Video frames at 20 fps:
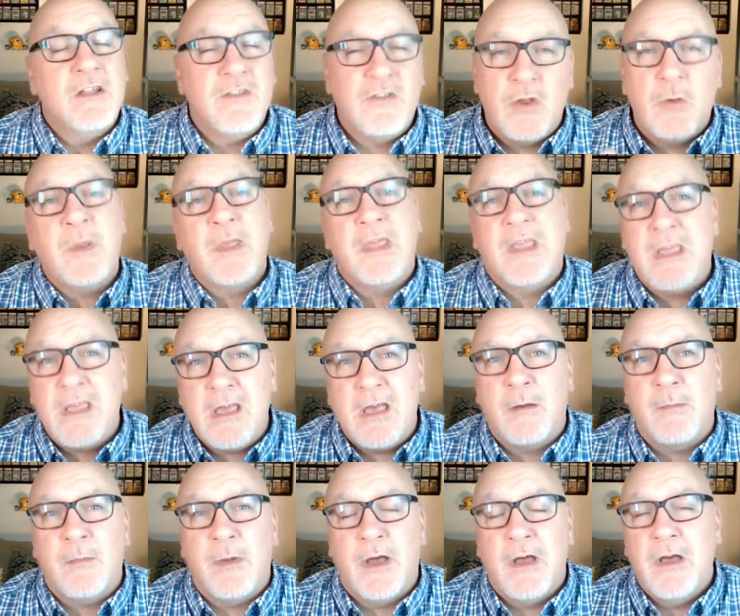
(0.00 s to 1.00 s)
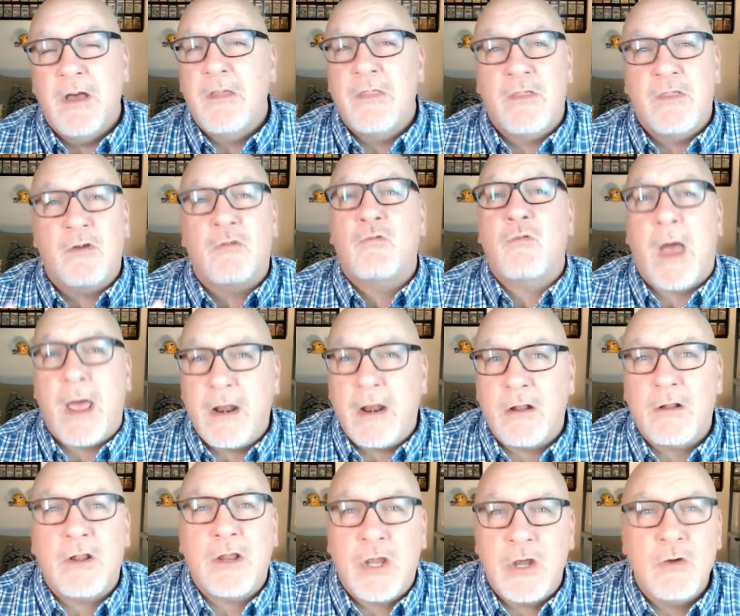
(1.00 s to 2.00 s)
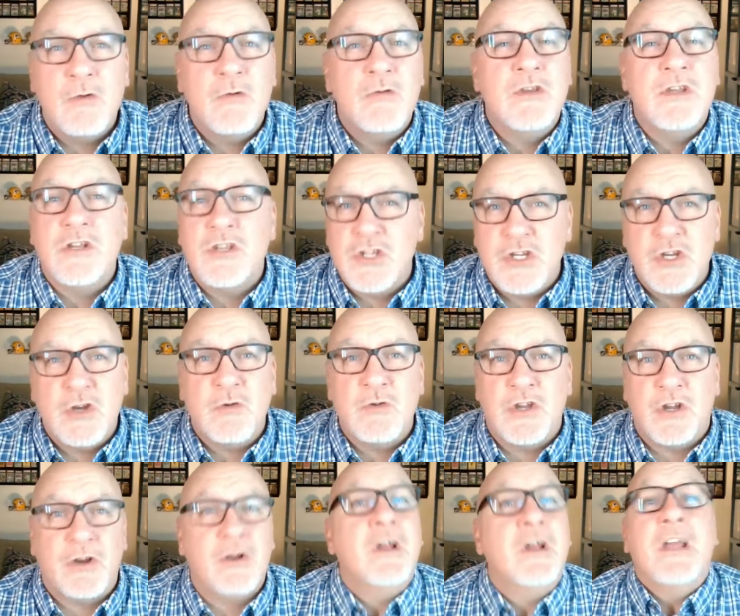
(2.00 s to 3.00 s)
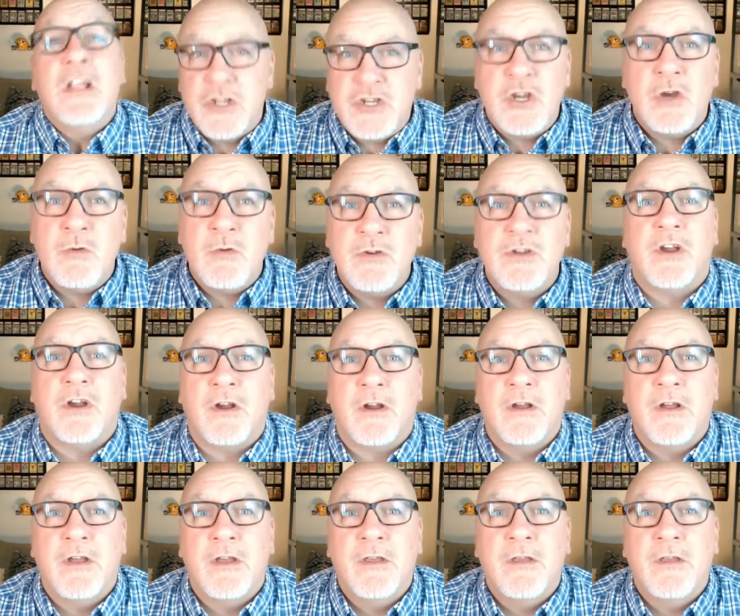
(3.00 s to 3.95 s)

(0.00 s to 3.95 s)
to become the Ronald Acuna Jr. Junior?